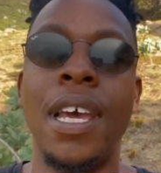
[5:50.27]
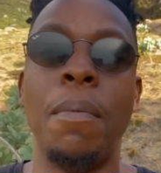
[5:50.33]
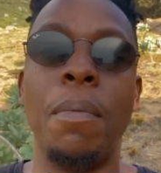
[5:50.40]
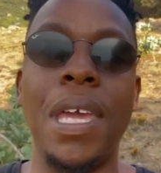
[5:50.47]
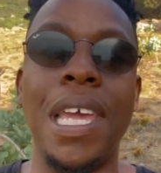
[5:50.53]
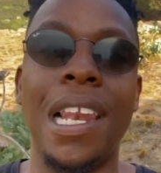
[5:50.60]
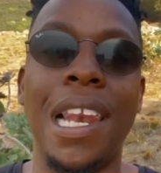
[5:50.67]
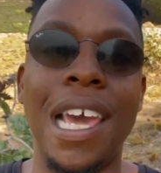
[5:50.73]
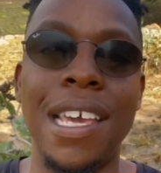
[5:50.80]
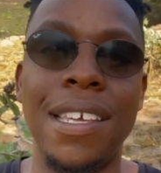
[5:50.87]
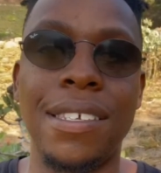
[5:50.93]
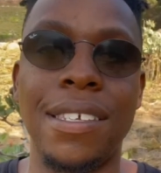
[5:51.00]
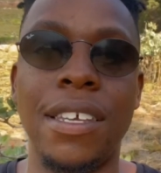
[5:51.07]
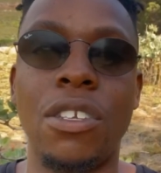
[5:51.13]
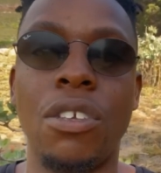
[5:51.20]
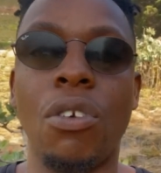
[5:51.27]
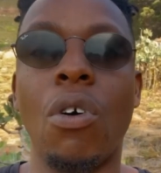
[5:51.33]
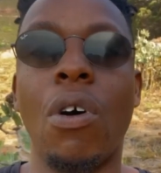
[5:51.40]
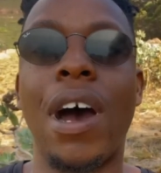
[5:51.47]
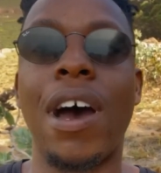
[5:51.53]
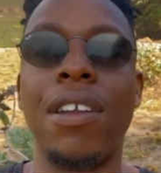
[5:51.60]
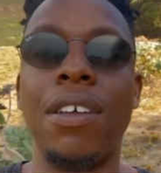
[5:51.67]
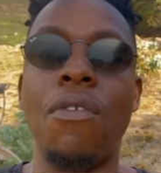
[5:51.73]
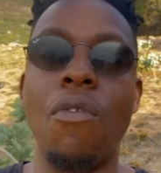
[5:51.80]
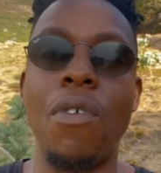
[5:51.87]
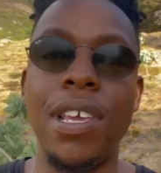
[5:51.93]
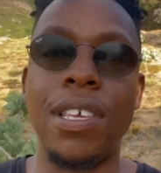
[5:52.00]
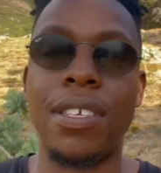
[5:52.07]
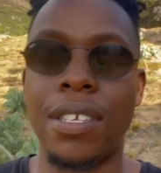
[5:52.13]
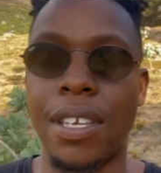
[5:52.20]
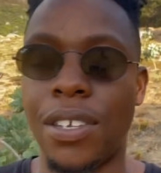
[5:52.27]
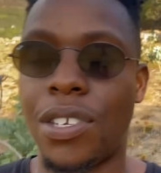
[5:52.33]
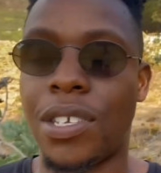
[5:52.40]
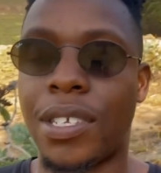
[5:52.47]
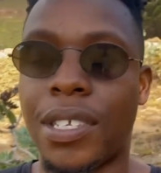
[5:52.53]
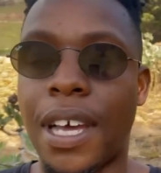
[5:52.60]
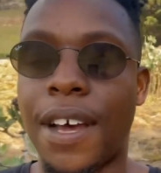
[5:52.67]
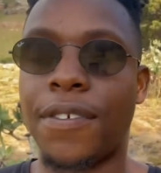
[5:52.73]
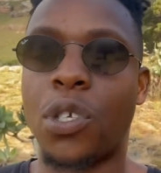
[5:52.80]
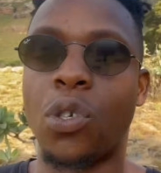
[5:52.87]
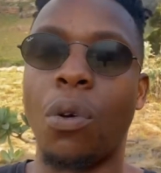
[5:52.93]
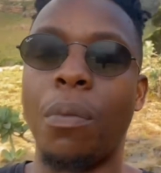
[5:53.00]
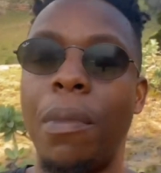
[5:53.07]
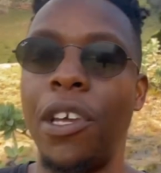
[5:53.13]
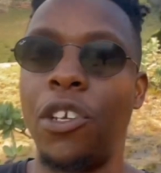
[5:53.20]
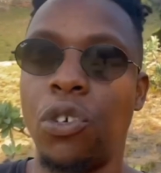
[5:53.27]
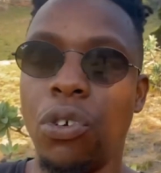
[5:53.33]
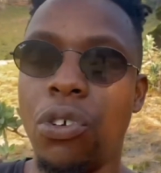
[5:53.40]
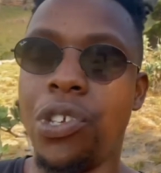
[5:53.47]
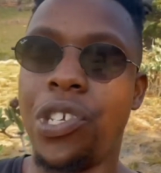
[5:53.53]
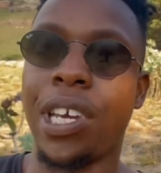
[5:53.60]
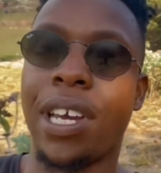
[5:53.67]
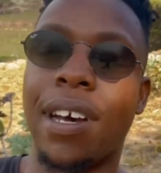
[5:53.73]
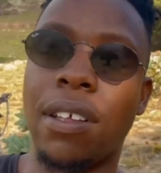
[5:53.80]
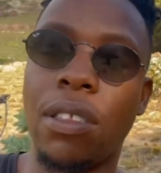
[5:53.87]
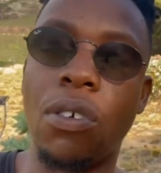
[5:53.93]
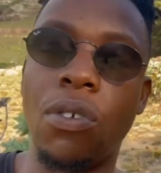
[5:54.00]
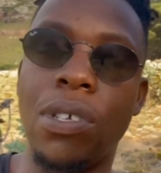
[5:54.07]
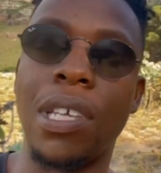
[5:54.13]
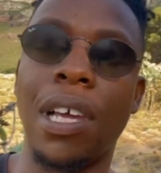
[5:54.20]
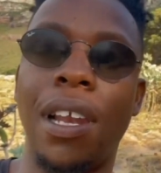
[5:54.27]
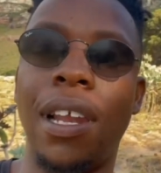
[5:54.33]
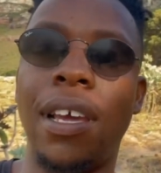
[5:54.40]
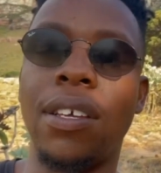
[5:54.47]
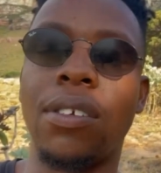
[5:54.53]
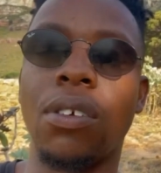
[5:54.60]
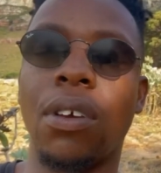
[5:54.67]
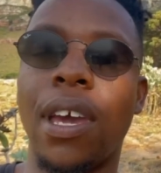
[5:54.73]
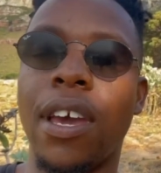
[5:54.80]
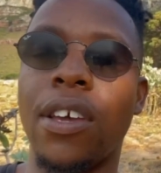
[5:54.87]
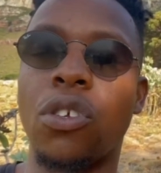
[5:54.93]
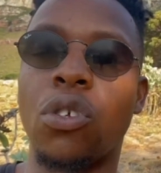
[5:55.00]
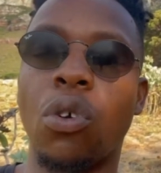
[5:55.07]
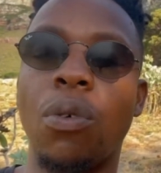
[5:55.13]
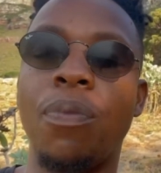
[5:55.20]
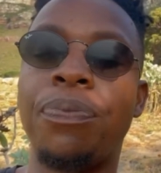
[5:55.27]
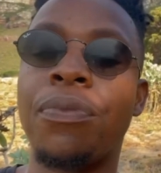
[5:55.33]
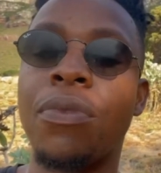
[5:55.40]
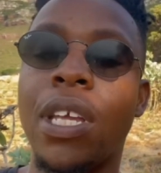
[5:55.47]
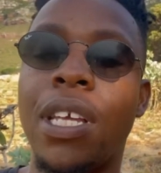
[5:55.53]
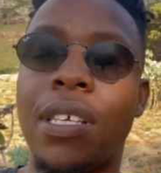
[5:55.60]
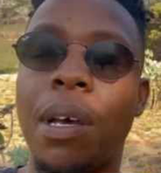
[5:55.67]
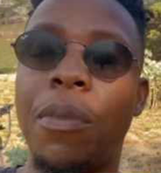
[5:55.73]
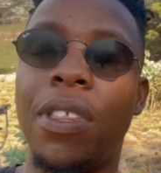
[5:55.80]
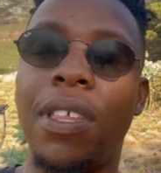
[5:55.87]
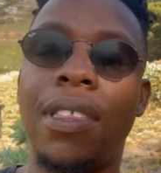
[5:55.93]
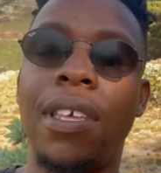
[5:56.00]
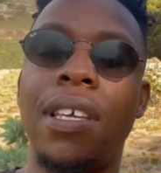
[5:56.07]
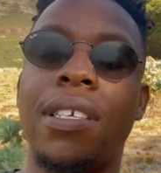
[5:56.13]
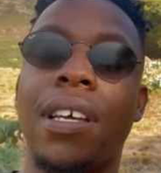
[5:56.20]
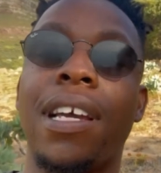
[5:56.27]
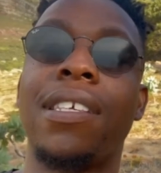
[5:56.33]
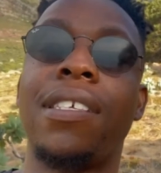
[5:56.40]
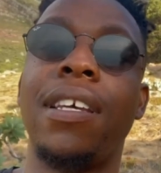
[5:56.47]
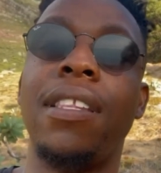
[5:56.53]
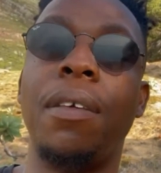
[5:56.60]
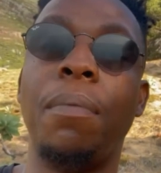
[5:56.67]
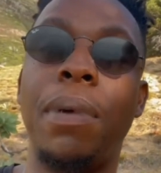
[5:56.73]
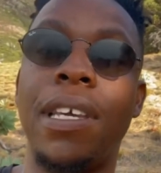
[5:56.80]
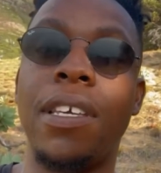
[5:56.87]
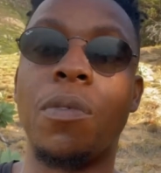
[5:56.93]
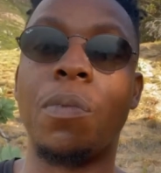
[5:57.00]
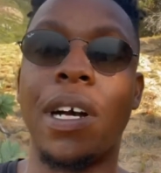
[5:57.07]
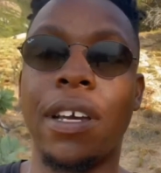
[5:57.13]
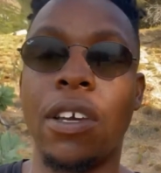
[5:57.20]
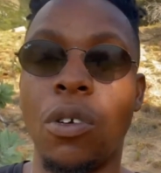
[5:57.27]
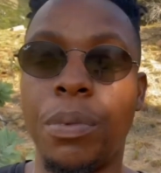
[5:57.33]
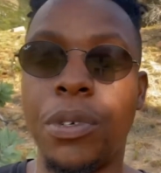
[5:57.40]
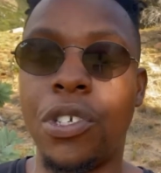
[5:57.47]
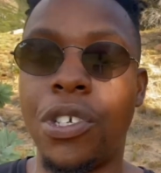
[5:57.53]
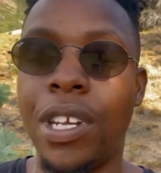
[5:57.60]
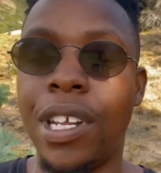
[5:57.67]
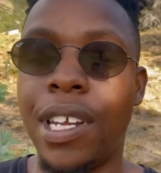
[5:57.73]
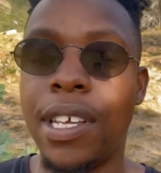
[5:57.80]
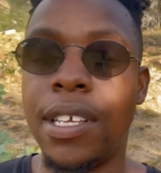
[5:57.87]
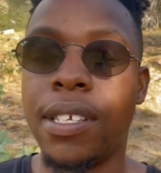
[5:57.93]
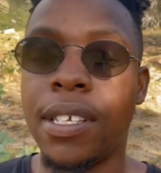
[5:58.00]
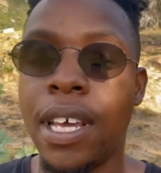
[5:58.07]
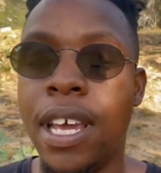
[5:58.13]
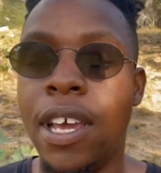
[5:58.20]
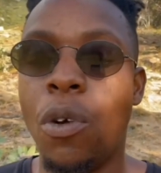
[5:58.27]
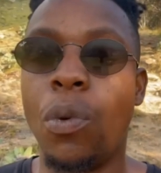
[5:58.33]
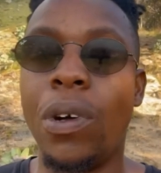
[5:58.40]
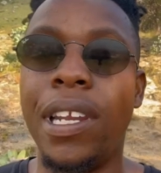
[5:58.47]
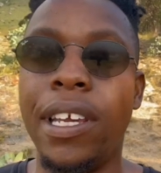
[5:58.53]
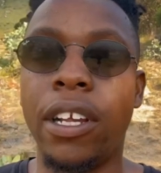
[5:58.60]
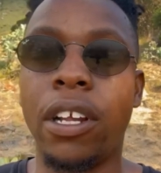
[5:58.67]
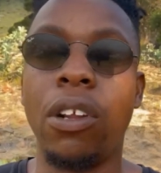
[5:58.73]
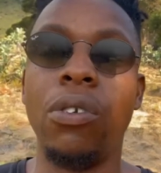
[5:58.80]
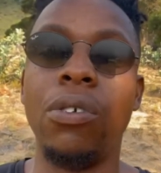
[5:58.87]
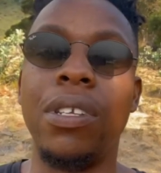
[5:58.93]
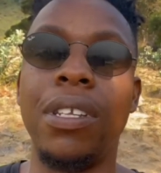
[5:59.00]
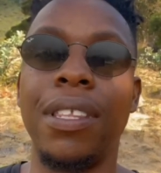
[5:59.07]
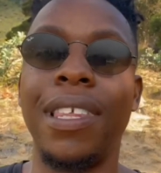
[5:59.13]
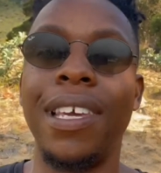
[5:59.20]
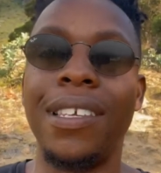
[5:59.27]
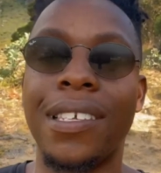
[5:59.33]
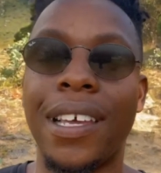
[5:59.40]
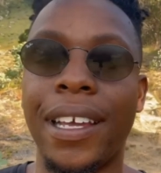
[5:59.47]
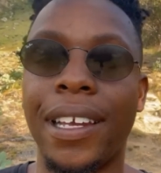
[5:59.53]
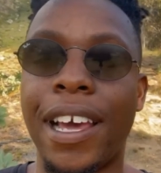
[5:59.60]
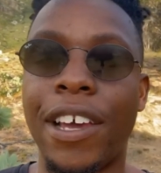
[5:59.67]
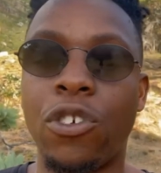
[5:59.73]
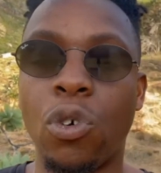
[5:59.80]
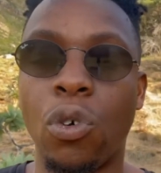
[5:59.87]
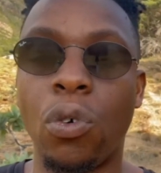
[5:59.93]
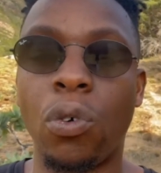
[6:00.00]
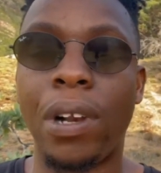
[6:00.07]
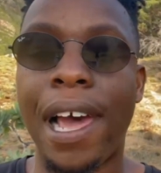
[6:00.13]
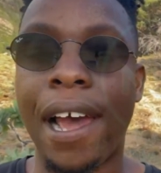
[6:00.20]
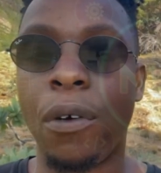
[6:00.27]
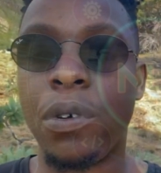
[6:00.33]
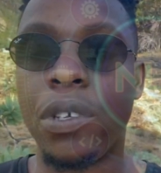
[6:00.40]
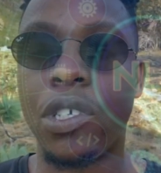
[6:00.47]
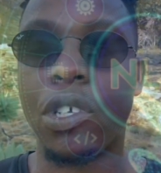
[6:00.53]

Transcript: be lazy to go out and research stuff. So make sure you check out those links. Okay, so some of the things, like I said, the biggest market opportunities will include things like natural language